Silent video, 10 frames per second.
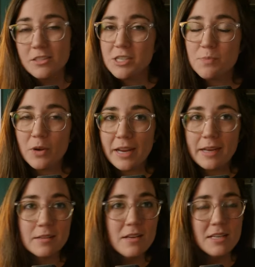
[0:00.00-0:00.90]
just
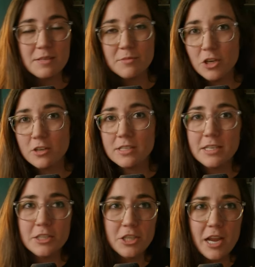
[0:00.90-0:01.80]
bringing some
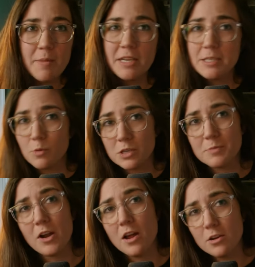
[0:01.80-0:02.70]
jerseys, chamois, sports
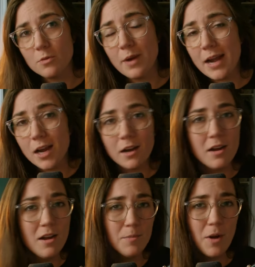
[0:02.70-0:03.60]
bra, underwear,
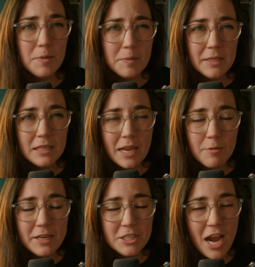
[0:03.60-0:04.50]
probably a
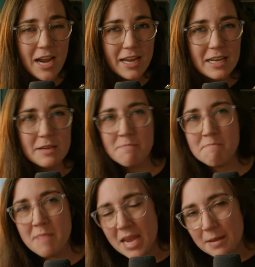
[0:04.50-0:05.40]
lightweight jacket,
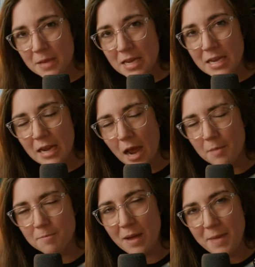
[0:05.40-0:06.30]
and maybe
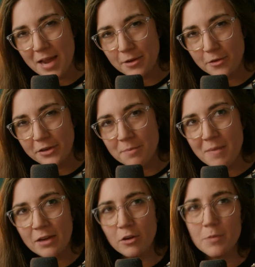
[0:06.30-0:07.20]
my Patagonia
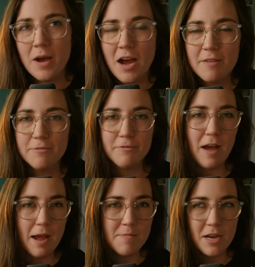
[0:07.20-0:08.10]
micro puff.
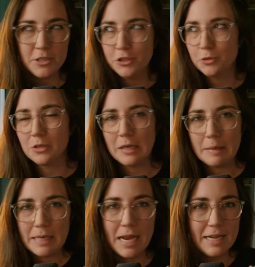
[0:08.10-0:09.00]
I'm not
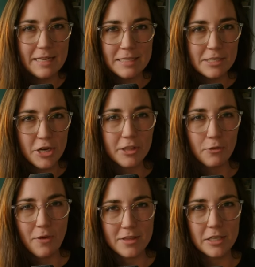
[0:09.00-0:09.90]
sure. I need to check
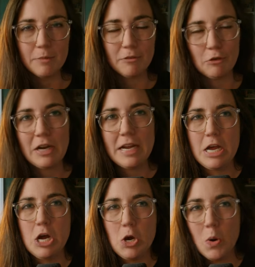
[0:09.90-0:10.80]
the weather before I
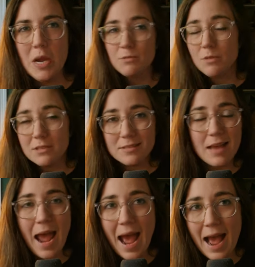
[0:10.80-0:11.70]
go, as well as
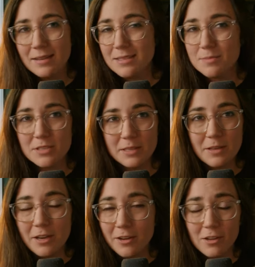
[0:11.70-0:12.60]
hat, some
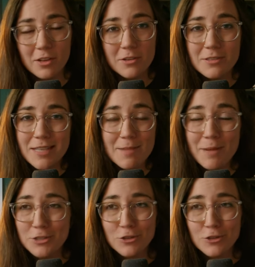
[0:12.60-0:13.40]
sleek clothes, and my